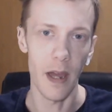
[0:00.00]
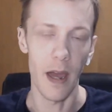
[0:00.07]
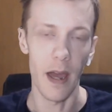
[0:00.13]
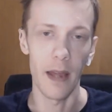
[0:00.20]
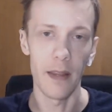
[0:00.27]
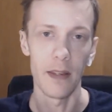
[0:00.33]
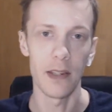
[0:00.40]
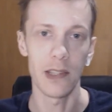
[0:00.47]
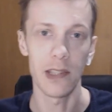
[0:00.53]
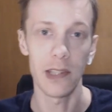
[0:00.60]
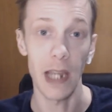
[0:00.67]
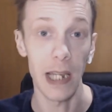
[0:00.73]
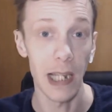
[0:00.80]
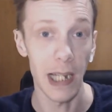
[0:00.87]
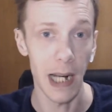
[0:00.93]
and the
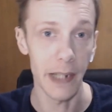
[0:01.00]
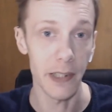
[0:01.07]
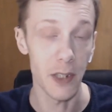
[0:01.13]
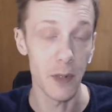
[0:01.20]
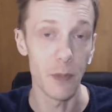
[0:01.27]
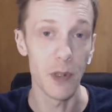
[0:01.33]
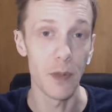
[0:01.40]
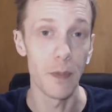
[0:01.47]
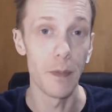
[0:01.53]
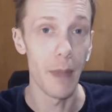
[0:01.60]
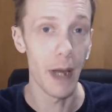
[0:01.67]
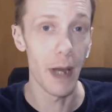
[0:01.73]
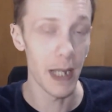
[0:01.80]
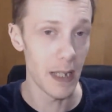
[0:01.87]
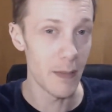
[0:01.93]
second collection was
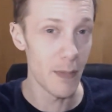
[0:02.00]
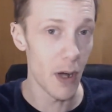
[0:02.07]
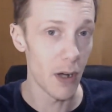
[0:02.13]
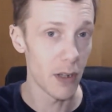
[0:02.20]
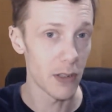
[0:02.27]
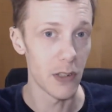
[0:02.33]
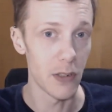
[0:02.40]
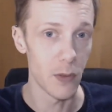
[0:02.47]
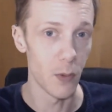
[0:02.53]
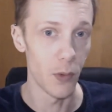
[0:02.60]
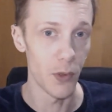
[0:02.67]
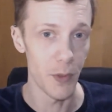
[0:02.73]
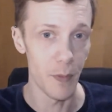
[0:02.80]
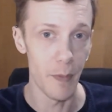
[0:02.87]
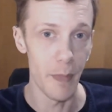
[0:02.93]
mainly marketed
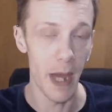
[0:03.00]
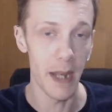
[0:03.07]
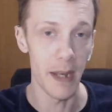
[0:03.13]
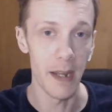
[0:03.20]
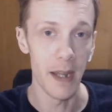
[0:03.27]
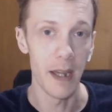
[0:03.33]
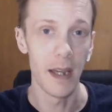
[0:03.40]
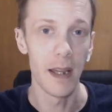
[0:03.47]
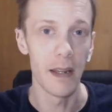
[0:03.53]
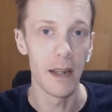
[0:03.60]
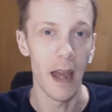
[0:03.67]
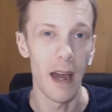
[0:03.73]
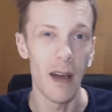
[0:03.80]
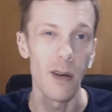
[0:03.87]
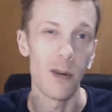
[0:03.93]
towards men
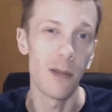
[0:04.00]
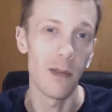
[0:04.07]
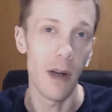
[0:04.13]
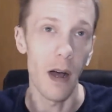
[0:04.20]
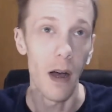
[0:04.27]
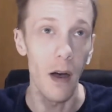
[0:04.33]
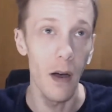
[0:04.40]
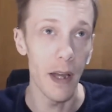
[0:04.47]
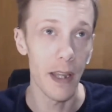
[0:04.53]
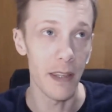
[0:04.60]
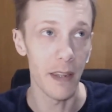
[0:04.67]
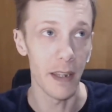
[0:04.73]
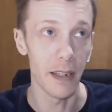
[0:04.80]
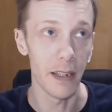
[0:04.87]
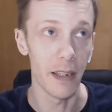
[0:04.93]
now i
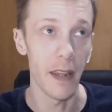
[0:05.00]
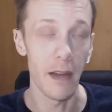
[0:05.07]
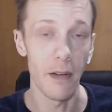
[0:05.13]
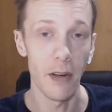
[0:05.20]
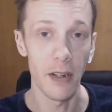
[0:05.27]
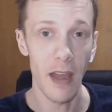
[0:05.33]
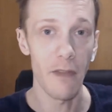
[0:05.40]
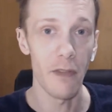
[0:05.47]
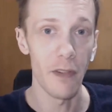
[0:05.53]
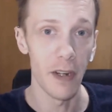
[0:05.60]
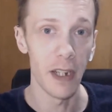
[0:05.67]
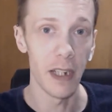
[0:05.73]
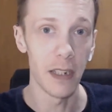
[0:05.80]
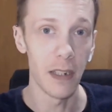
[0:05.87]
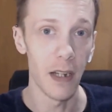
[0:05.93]
think that there are
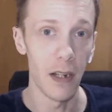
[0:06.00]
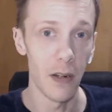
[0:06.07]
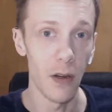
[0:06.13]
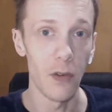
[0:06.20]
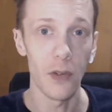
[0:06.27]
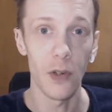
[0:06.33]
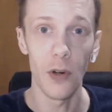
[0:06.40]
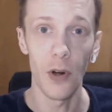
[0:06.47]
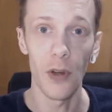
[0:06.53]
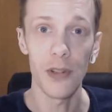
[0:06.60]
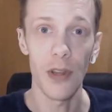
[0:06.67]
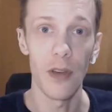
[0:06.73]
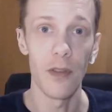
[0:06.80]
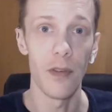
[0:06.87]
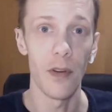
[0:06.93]
definitely a lot of
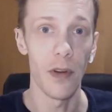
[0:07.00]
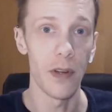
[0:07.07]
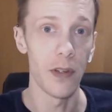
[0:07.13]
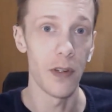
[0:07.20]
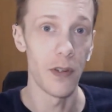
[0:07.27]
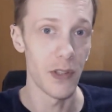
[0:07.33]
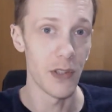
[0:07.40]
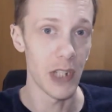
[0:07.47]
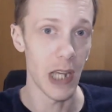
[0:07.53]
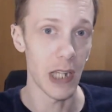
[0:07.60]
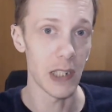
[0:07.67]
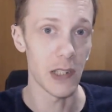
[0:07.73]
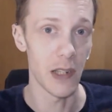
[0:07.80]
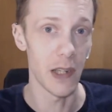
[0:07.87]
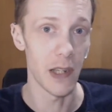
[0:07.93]
crossover and
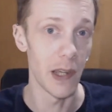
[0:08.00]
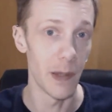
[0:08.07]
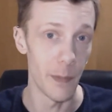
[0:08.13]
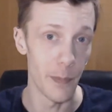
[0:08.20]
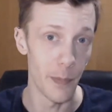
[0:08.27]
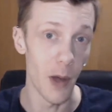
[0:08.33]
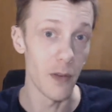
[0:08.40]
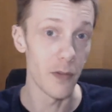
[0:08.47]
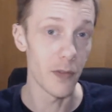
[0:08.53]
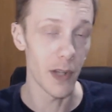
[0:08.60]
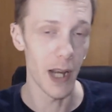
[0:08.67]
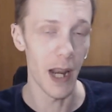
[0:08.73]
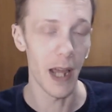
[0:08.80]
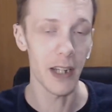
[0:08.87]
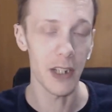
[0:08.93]
unisex in both
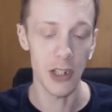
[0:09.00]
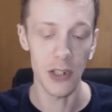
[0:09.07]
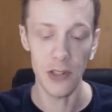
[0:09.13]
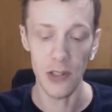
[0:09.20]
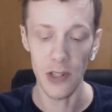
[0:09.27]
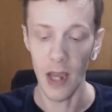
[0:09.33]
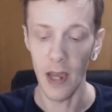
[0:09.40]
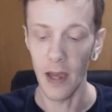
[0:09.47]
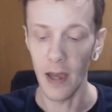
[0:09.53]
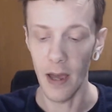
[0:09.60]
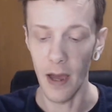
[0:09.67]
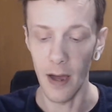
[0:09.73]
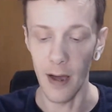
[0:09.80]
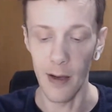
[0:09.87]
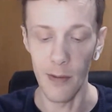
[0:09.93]
collections
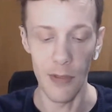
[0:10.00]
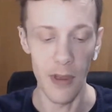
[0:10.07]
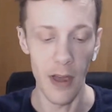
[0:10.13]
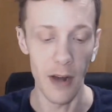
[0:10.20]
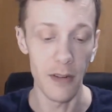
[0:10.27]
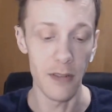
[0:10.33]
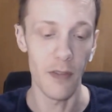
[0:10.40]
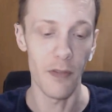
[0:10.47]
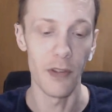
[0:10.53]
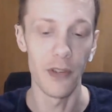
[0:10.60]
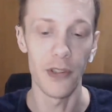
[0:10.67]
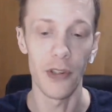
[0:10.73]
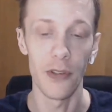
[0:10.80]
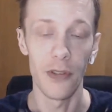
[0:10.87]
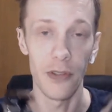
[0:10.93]
uh, the only
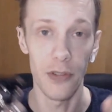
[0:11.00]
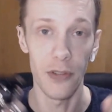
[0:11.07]
difference on